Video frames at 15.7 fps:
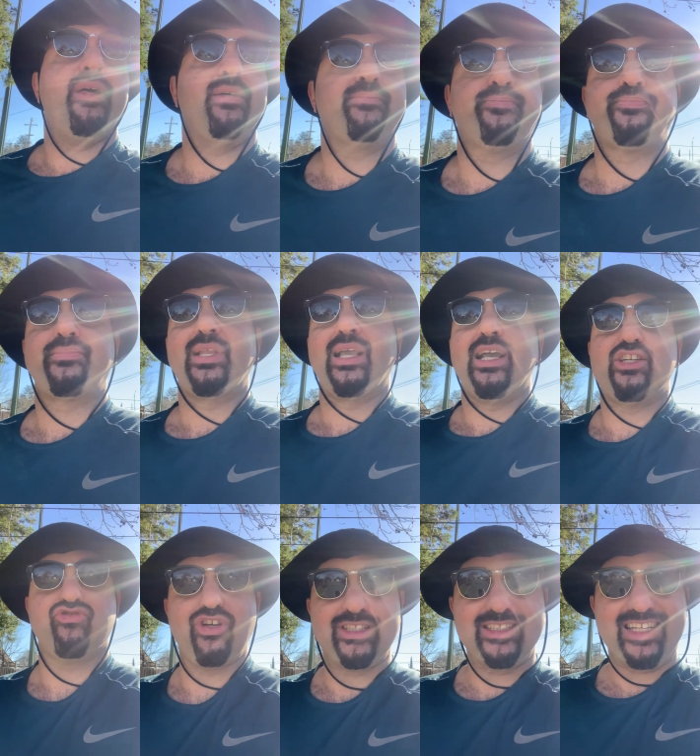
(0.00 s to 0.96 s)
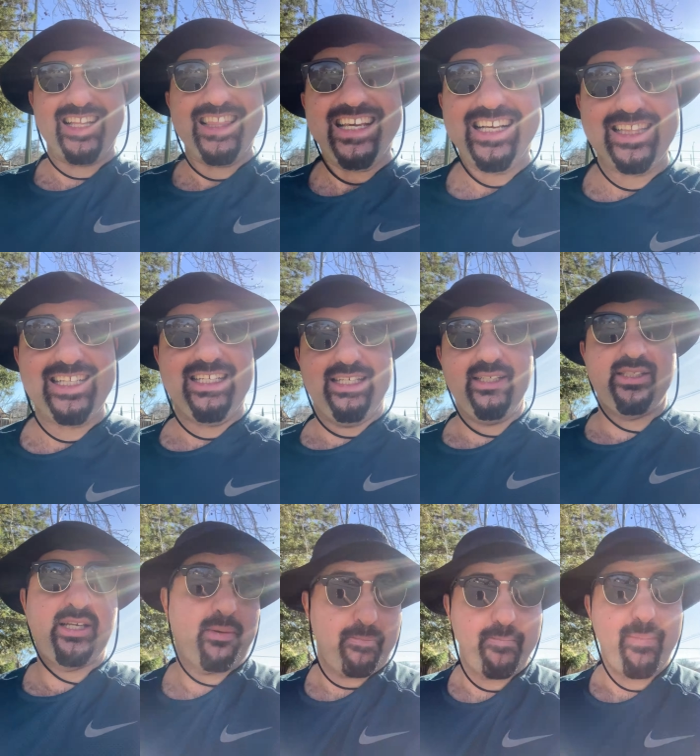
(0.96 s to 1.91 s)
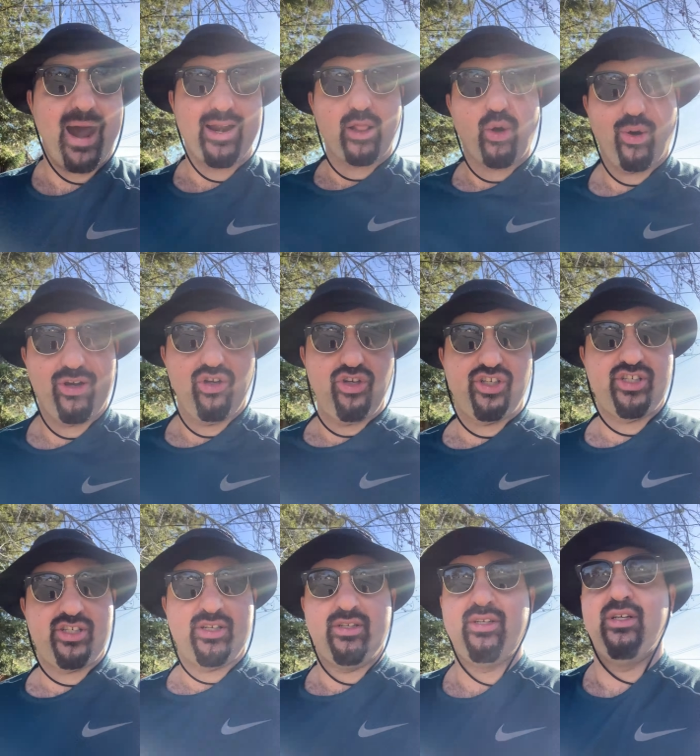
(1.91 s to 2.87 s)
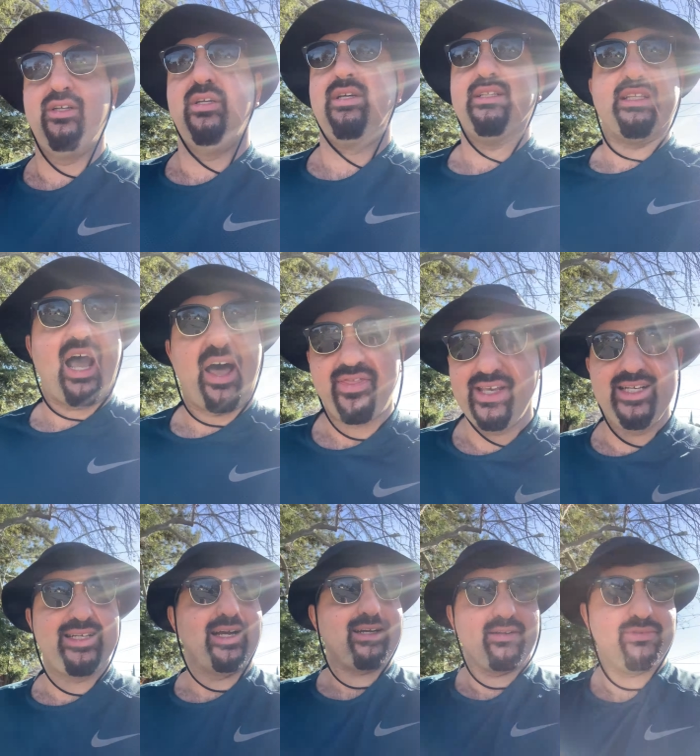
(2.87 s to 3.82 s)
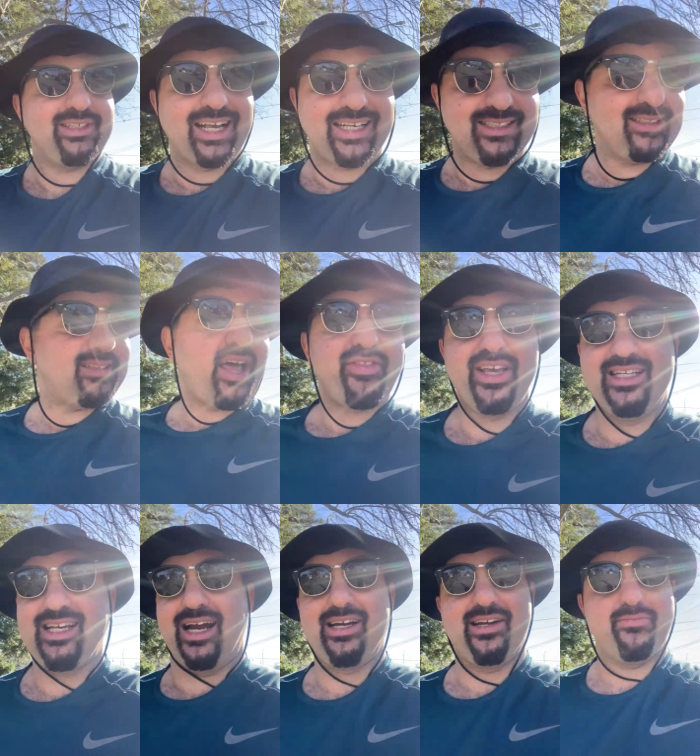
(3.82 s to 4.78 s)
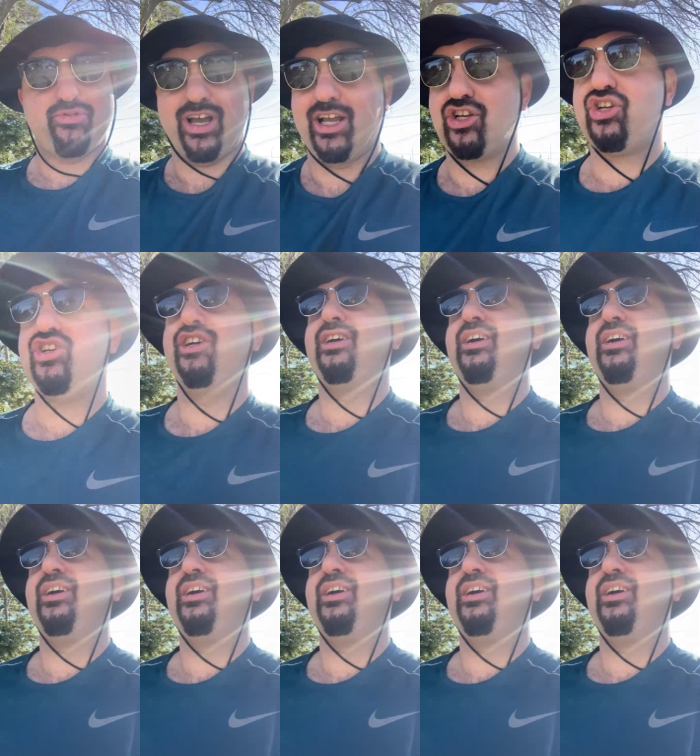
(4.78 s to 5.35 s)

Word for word: that is written in legalese by the lawyers, not the executive, not the executive branch,